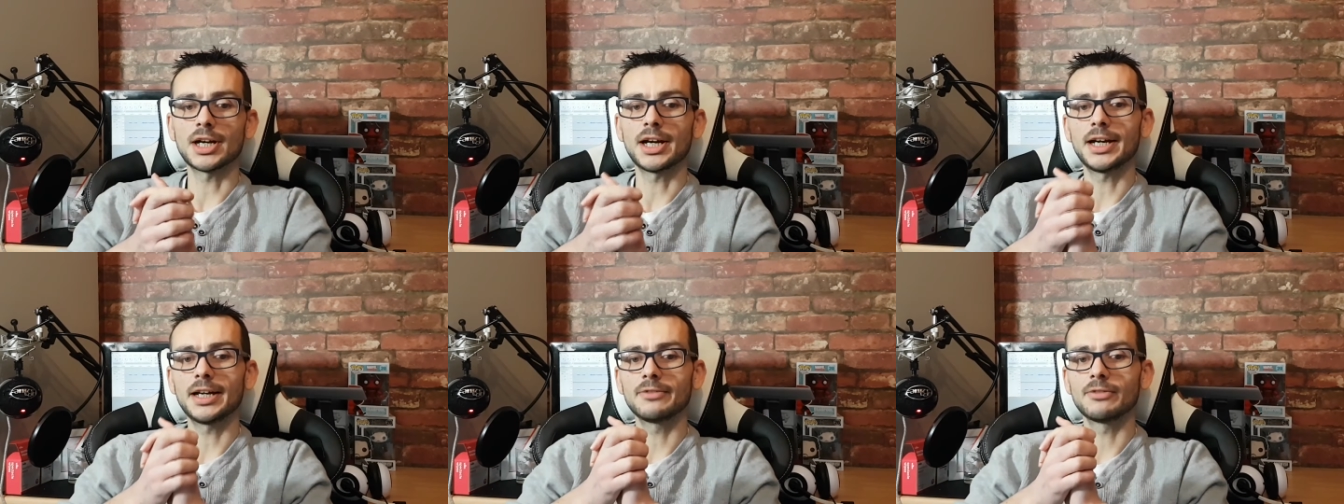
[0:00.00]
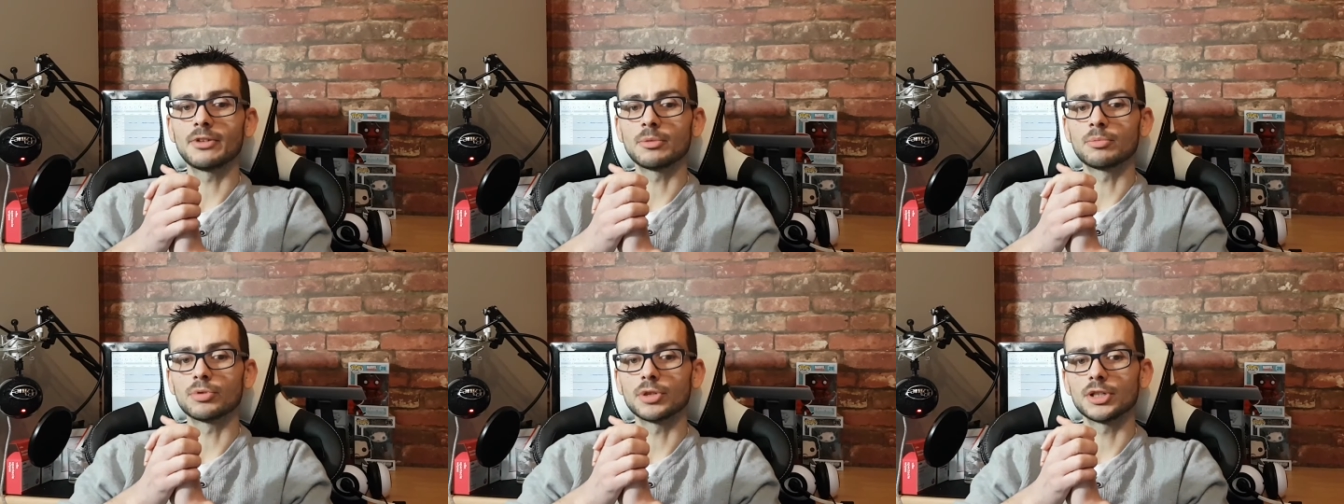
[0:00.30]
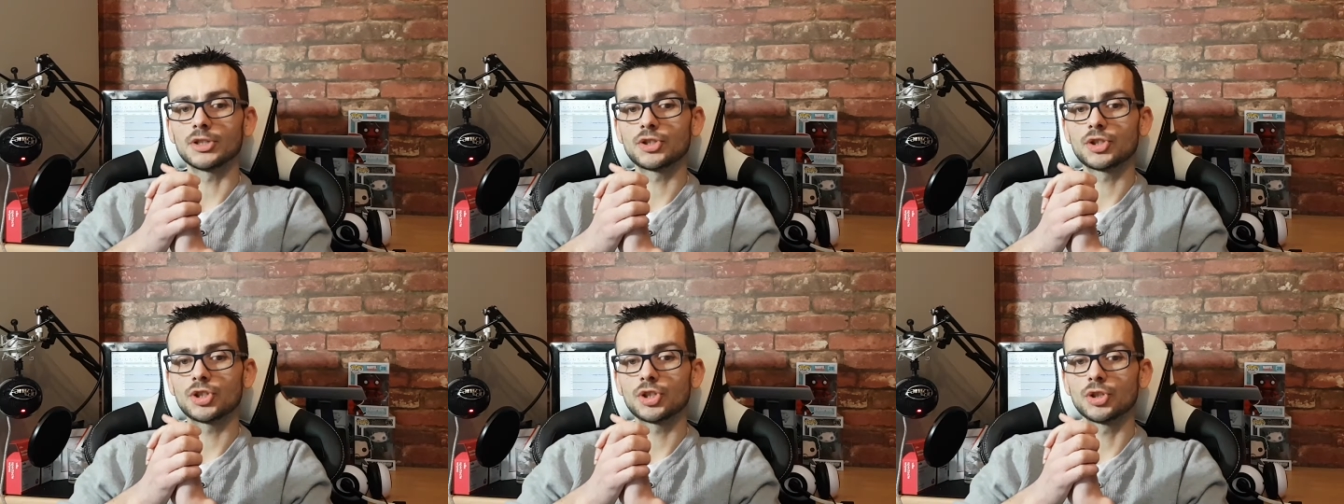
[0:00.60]
Ivy
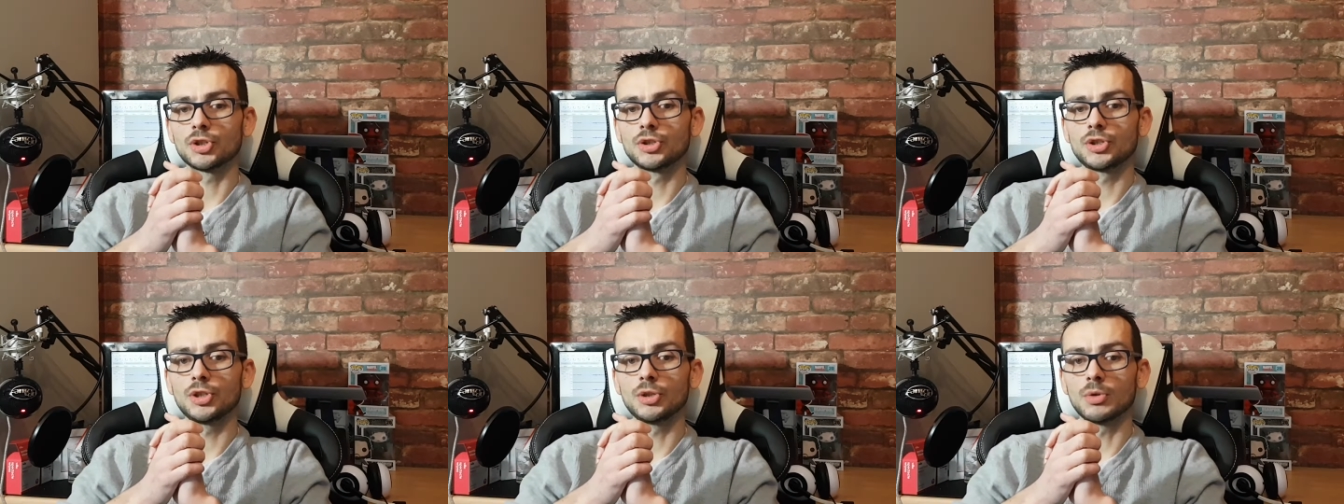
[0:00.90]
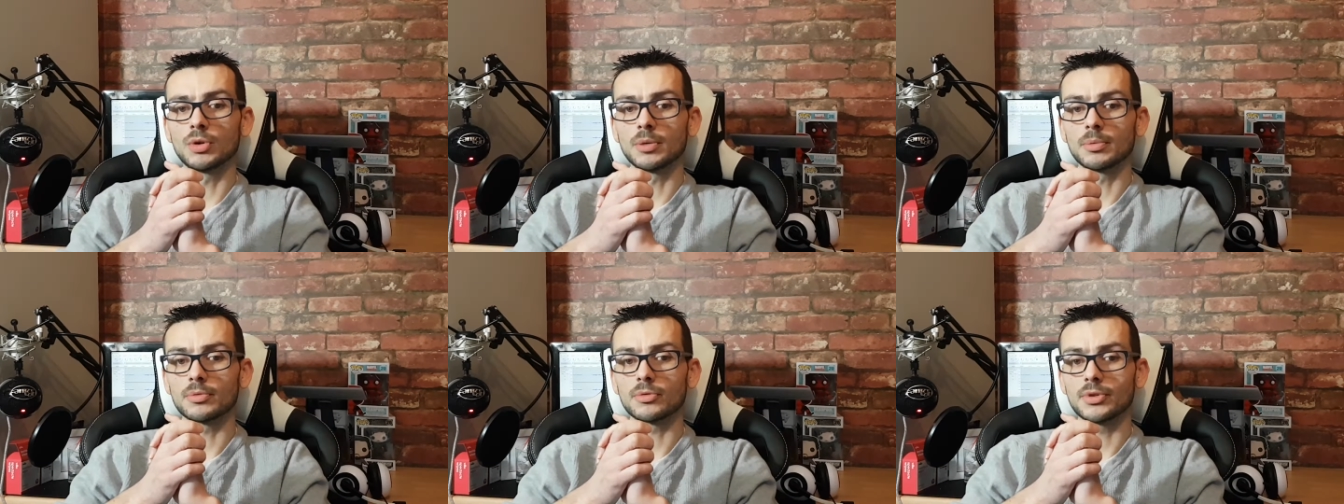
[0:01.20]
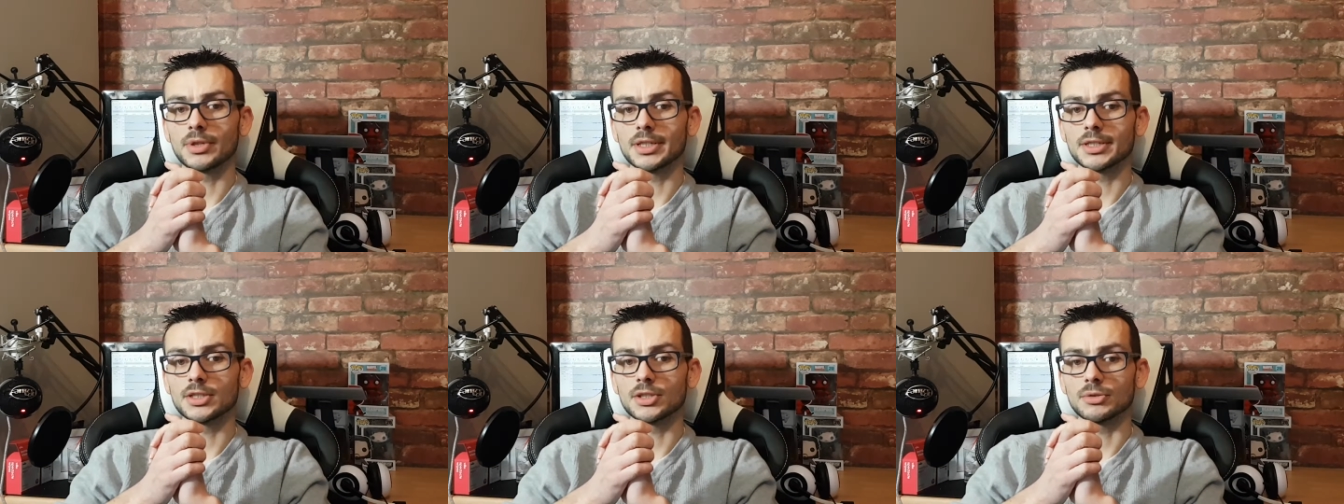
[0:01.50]
Bridge. Should you
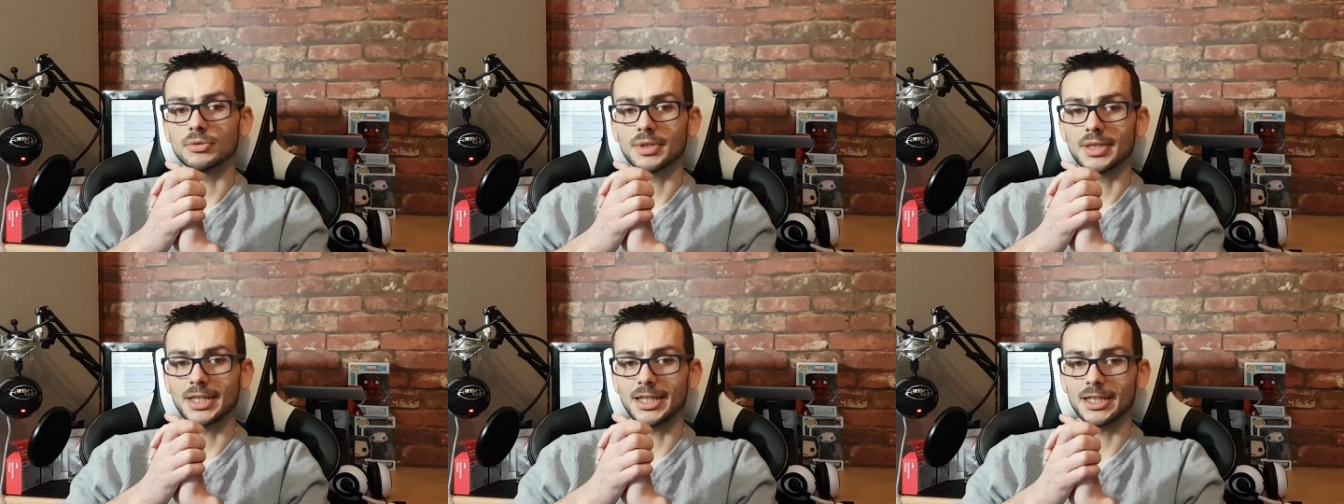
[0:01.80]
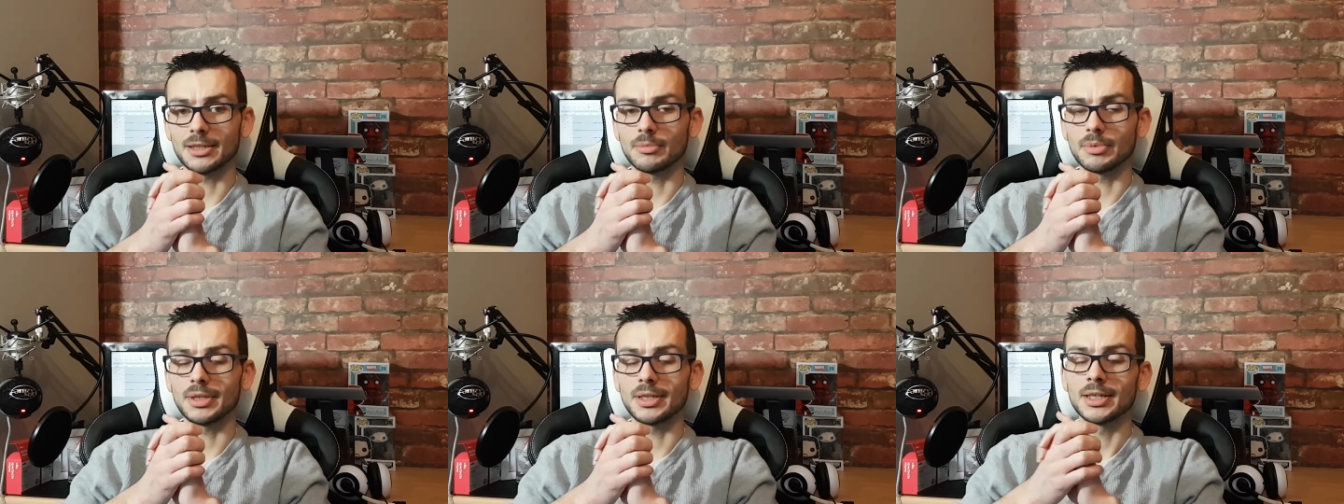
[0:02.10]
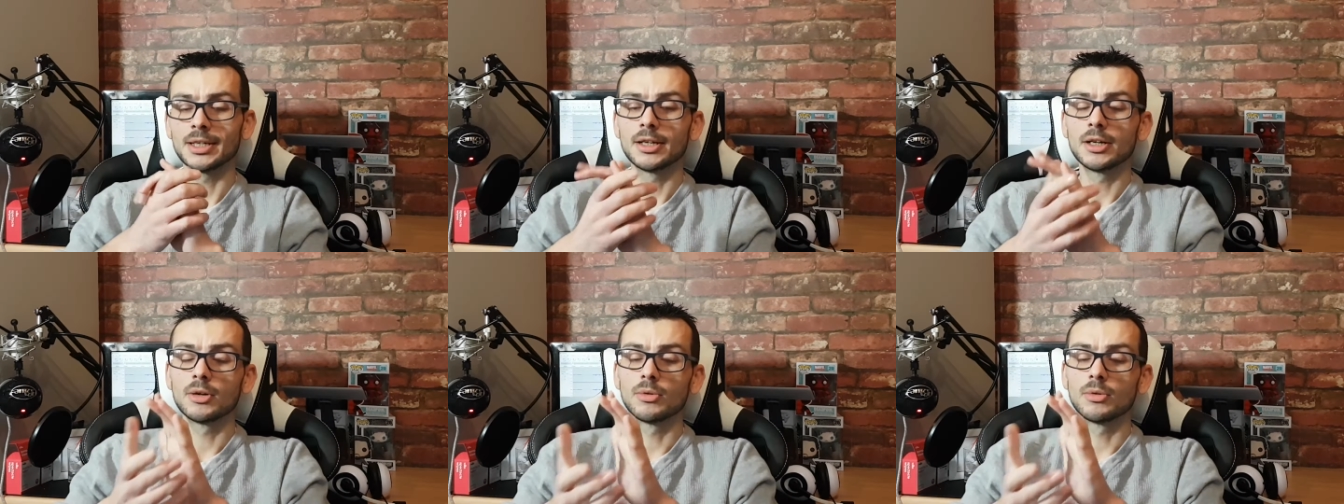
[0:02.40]
upgrade to Kaby?